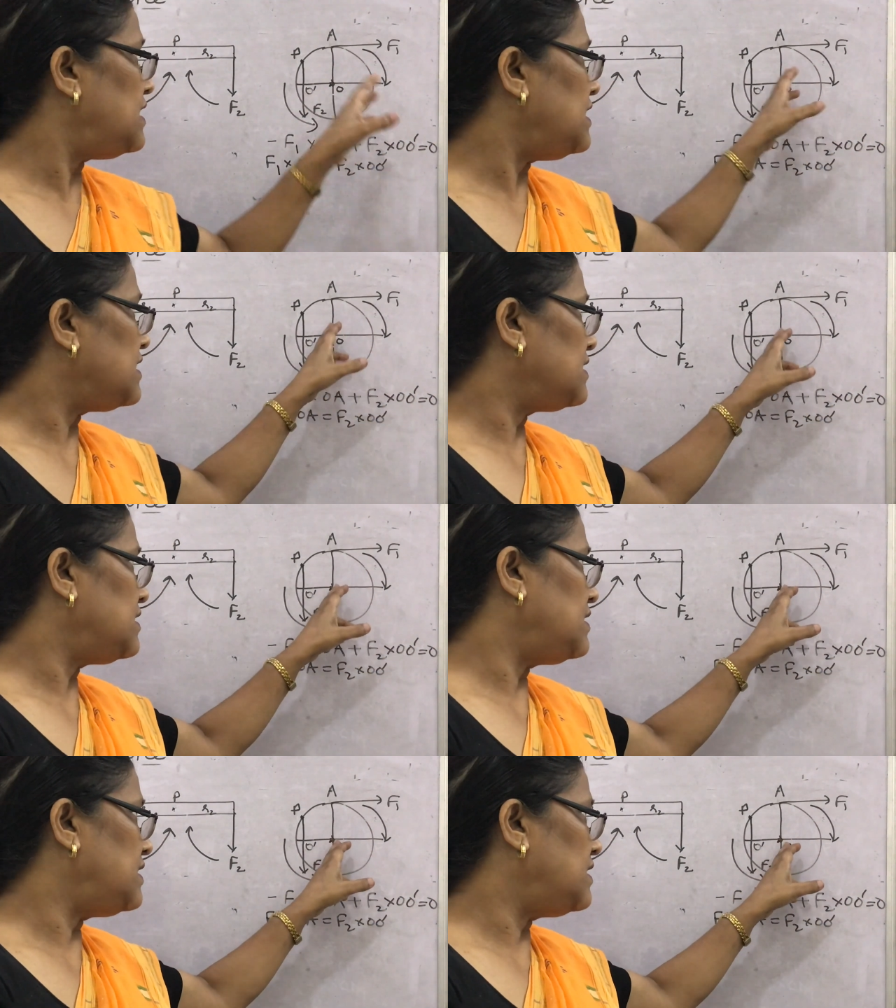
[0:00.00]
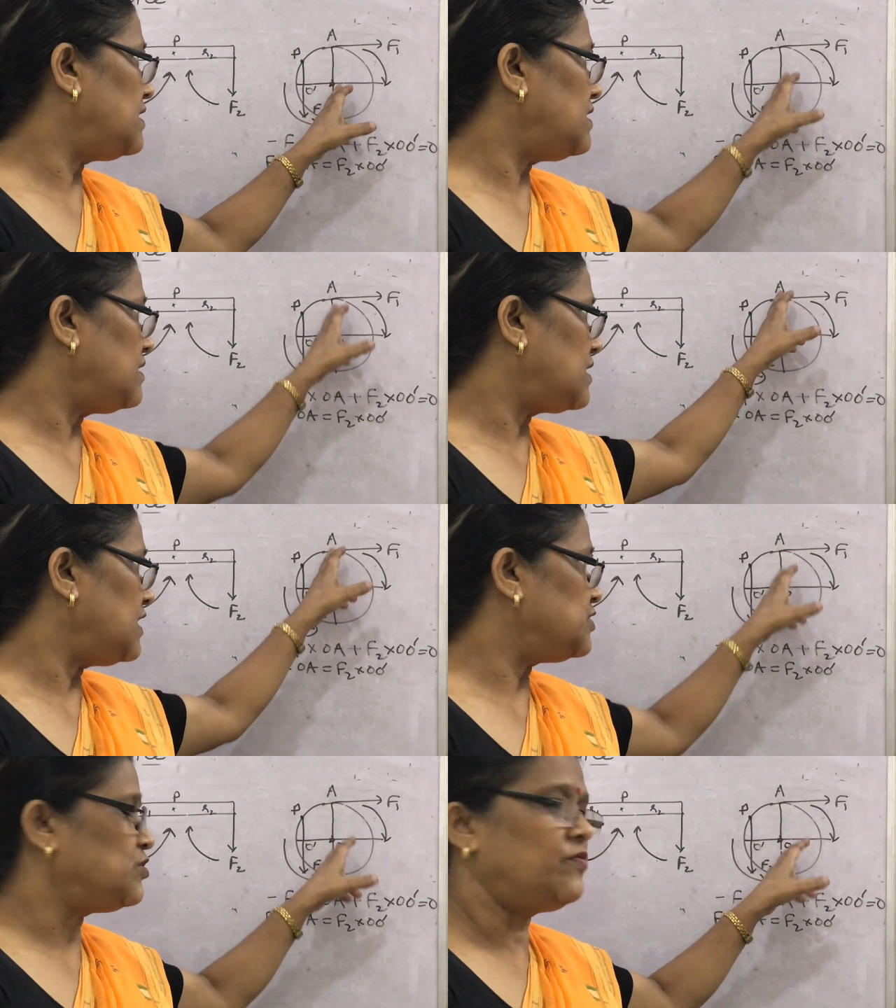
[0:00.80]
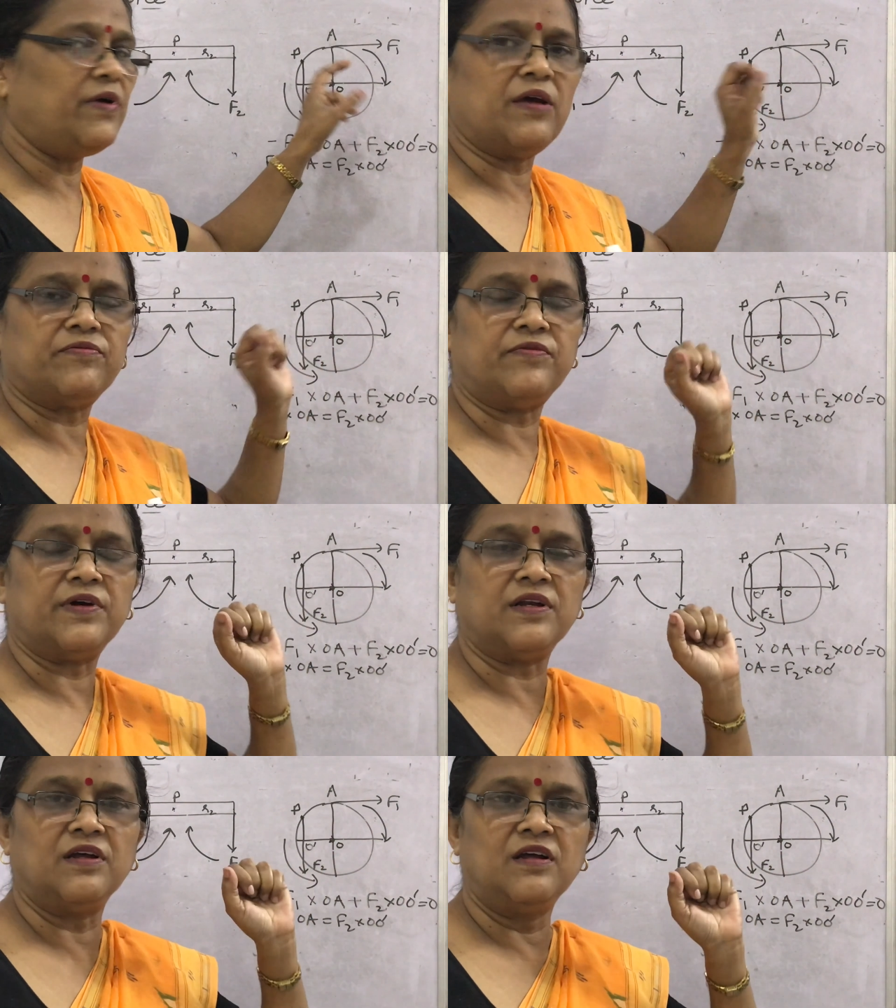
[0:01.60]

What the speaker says: in case of F1.